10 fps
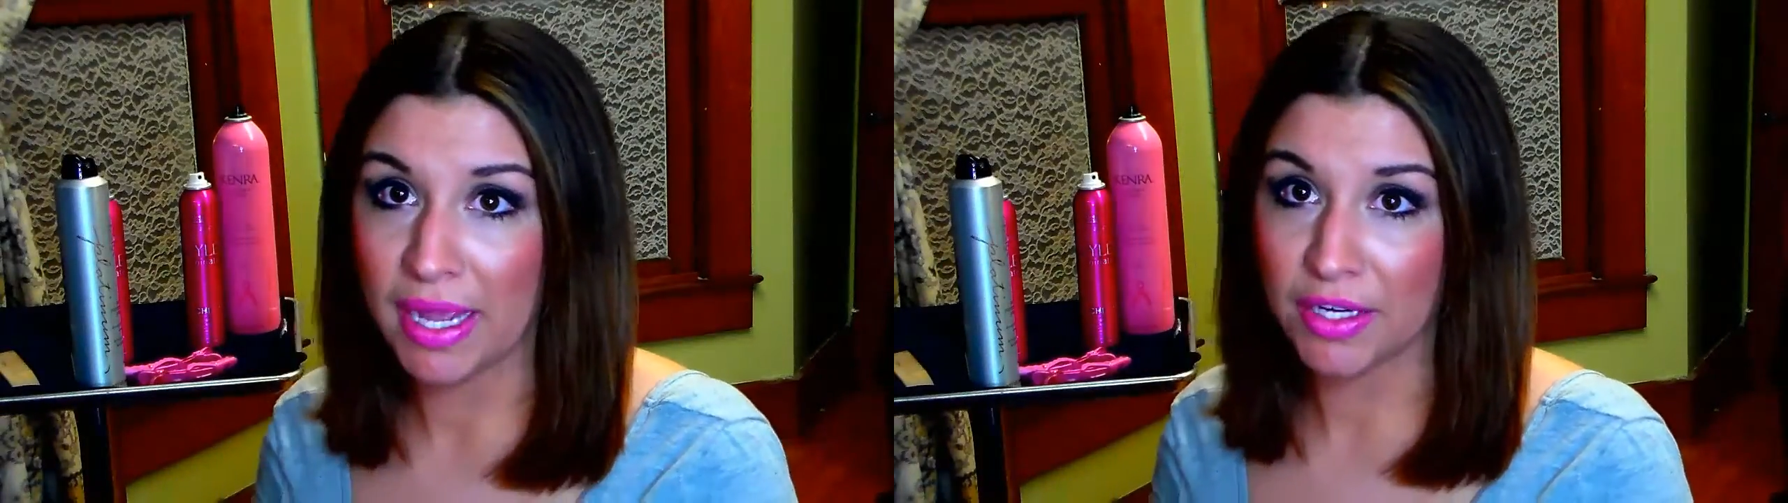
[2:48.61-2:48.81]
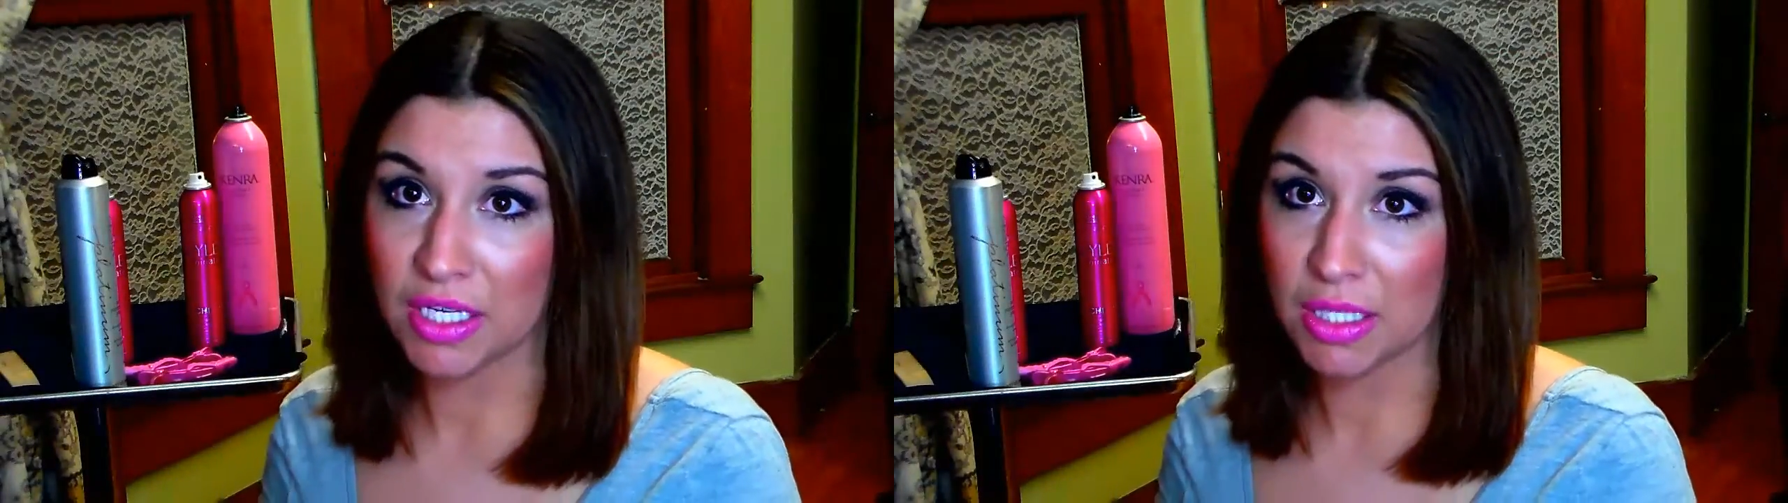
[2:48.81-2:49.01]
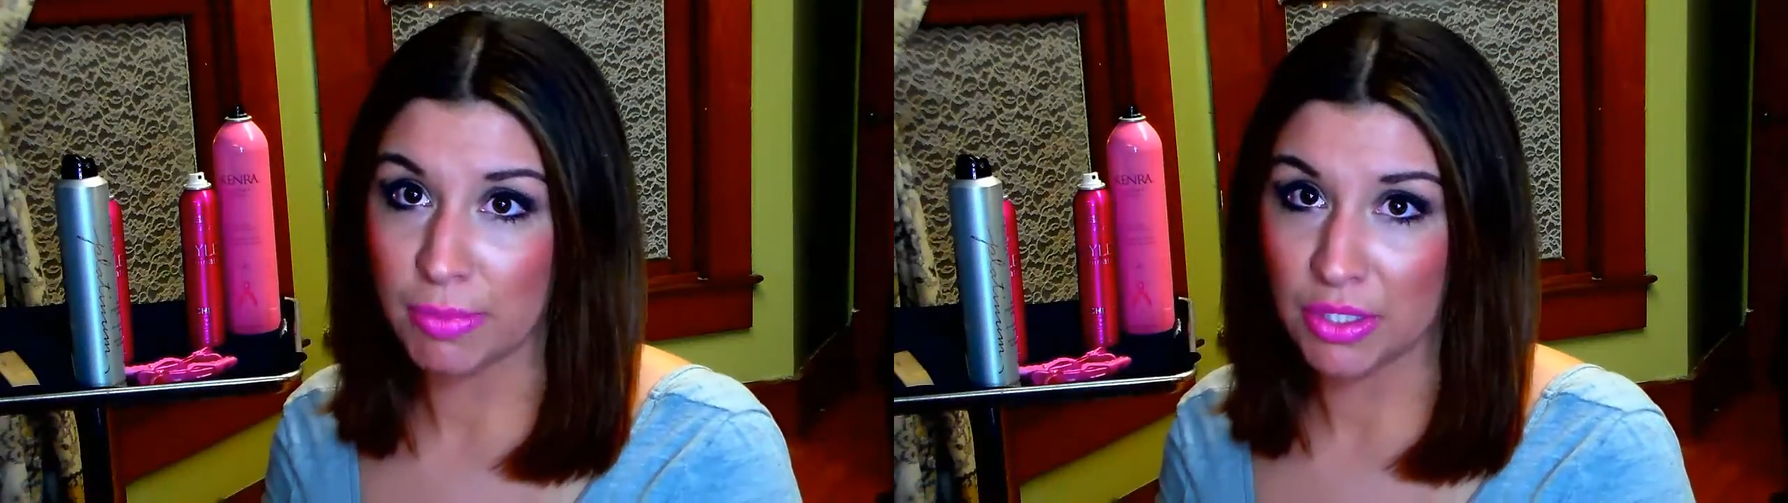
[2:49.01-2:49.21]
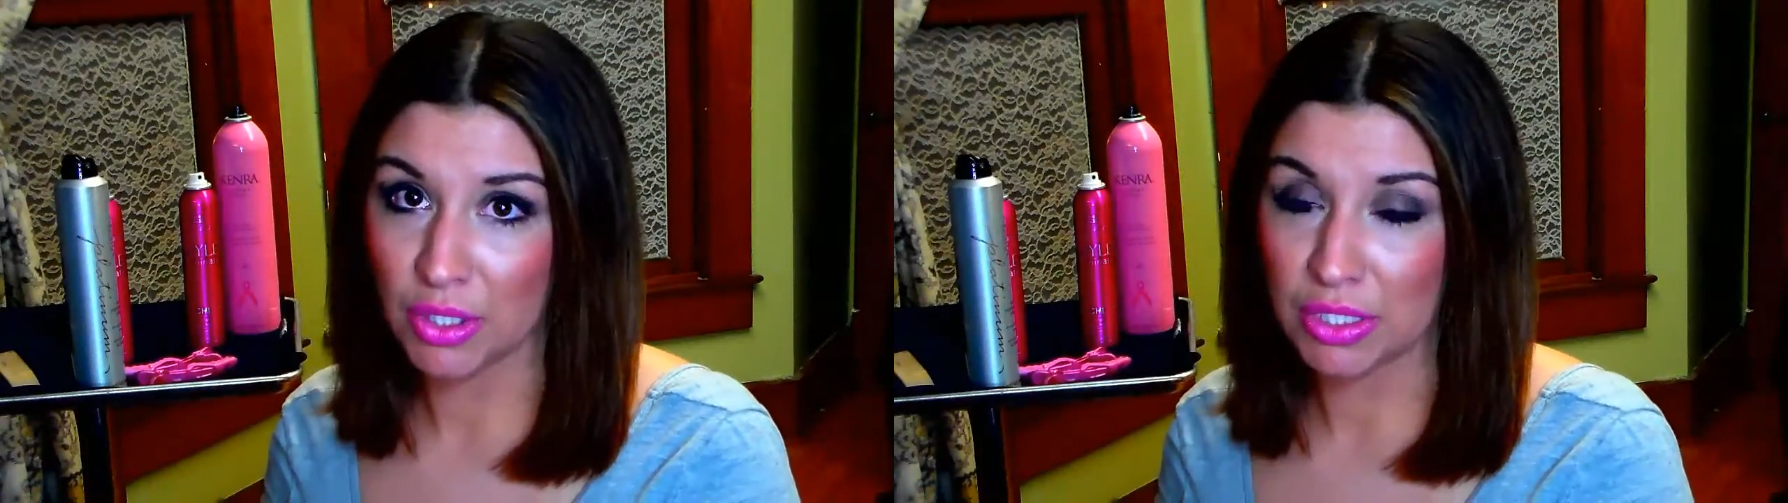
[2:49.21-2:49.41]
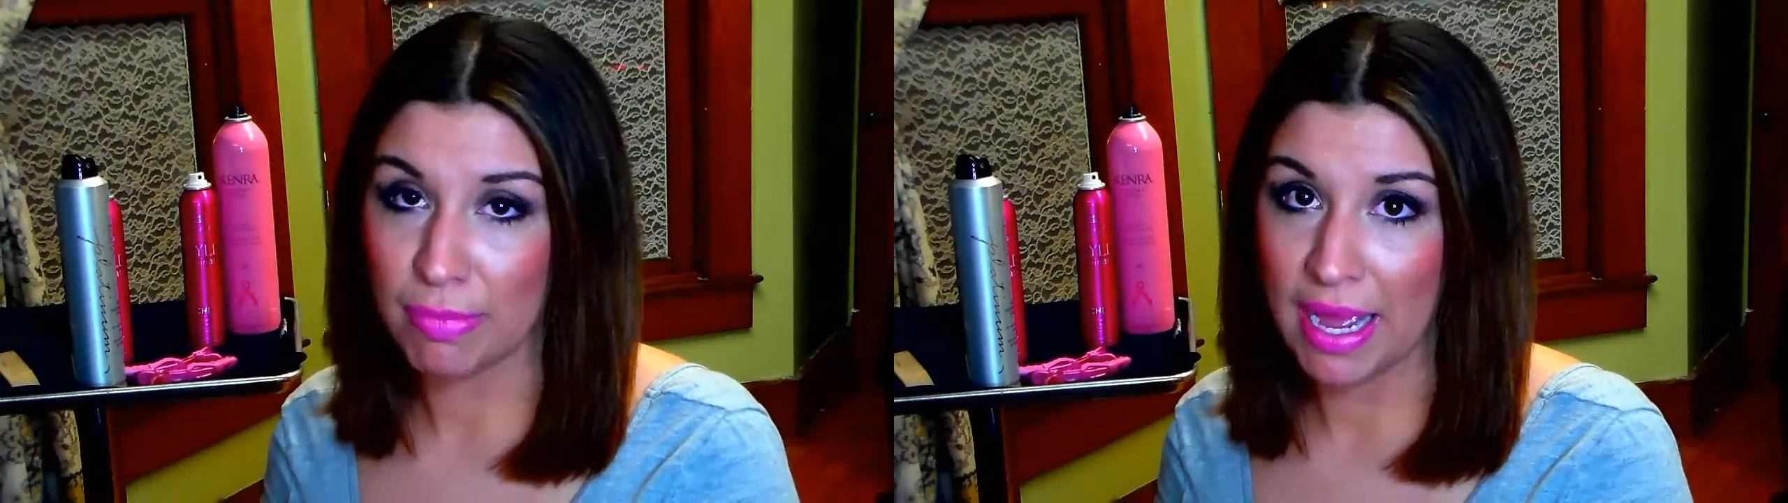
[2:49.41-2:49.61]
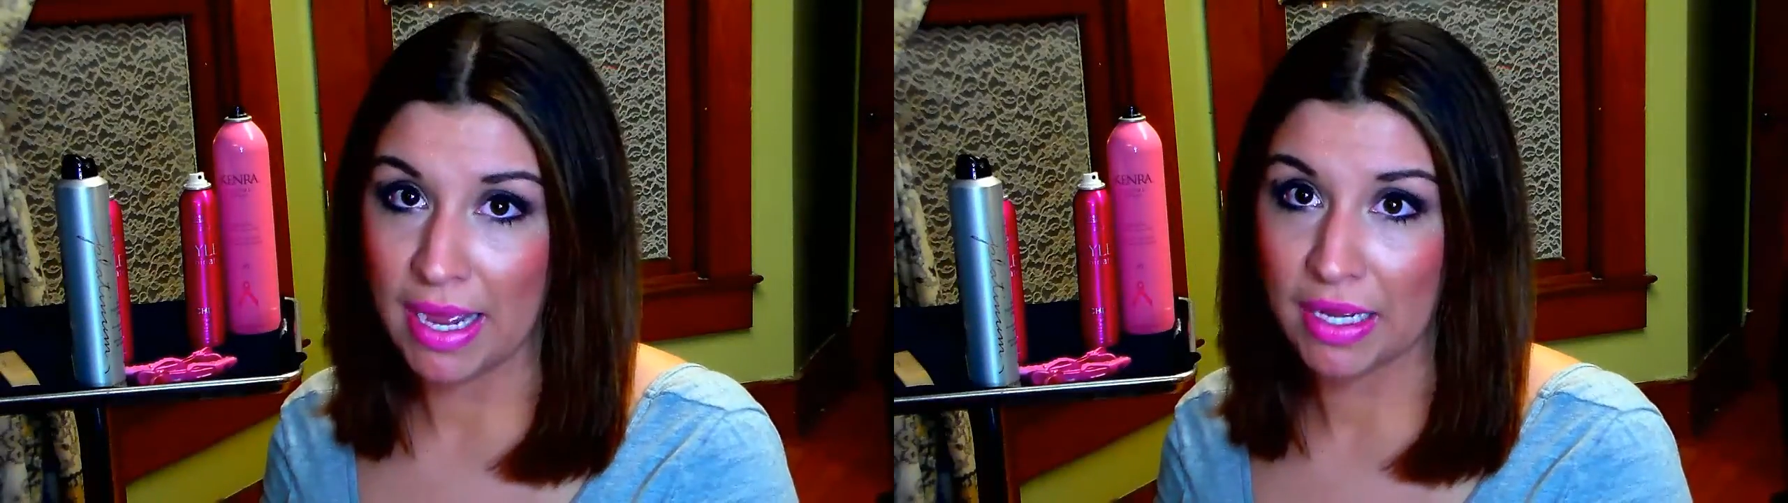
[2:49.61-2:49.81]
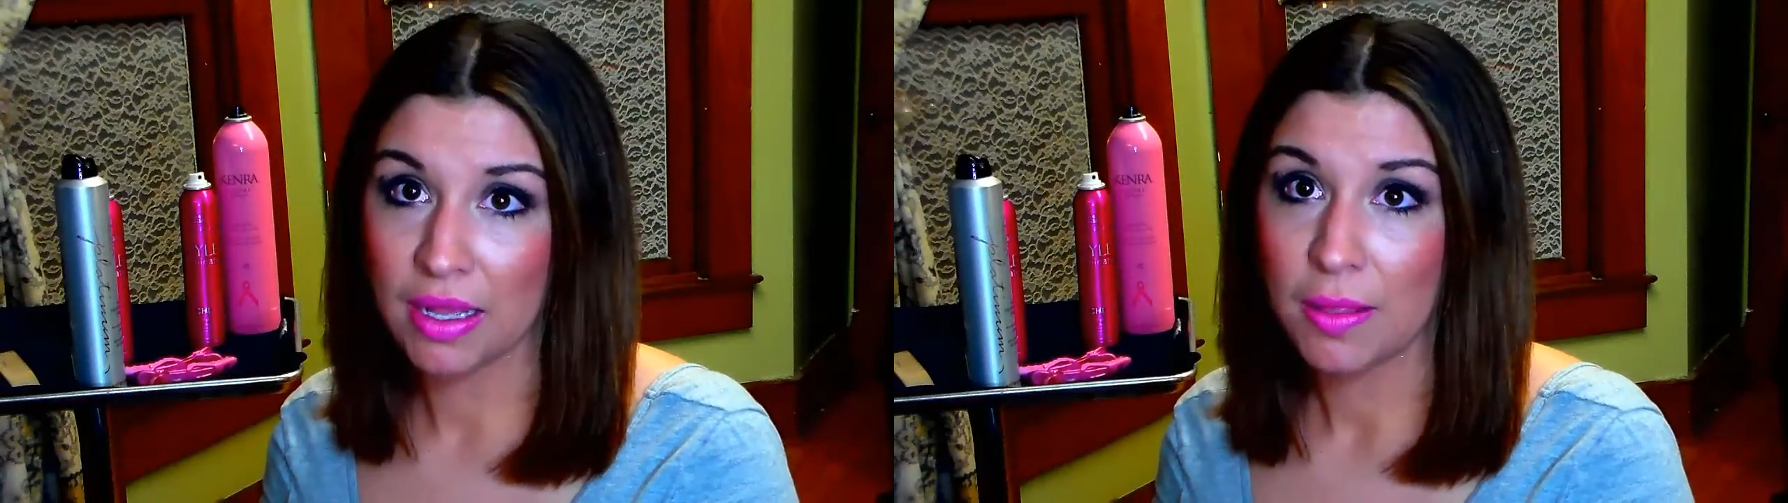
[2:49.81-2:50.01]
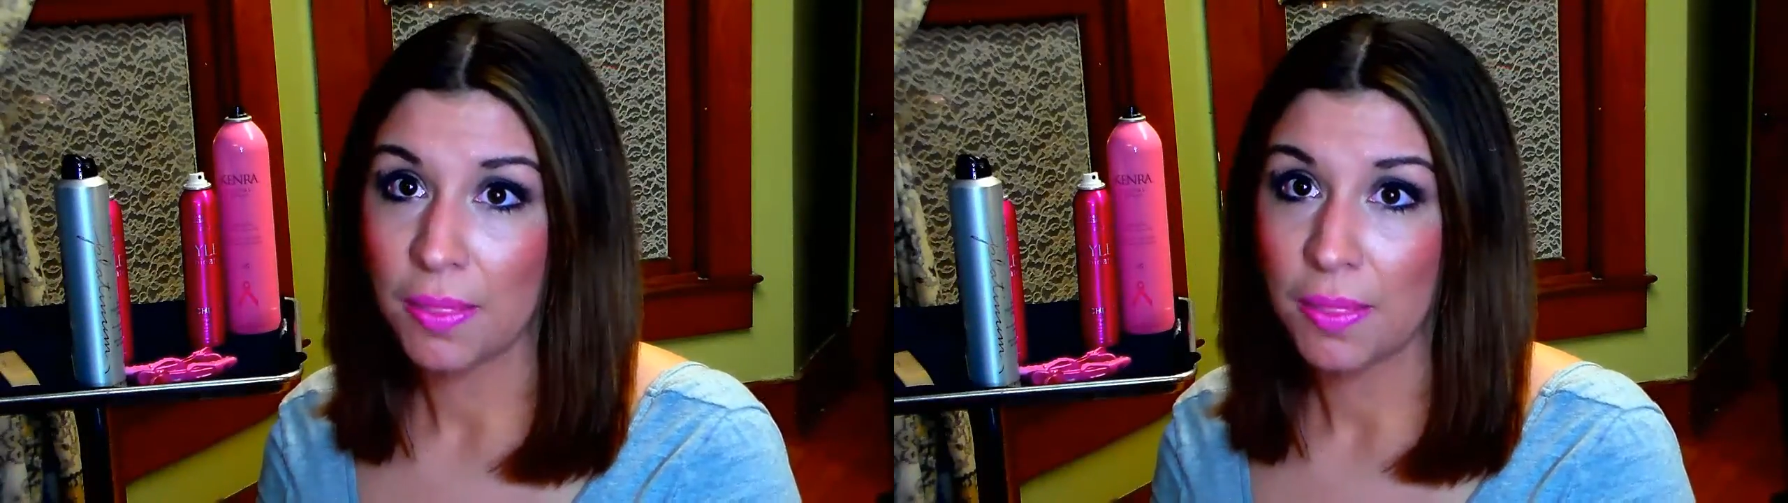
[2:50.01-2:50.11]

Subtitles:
hair down the middle and the back.